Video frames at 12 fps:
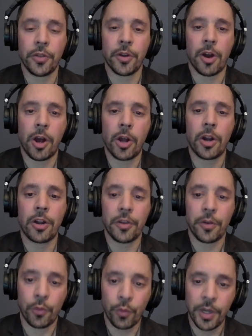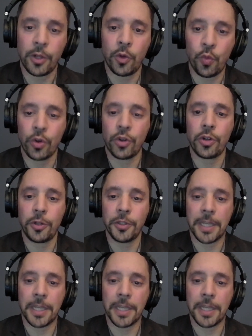There are real world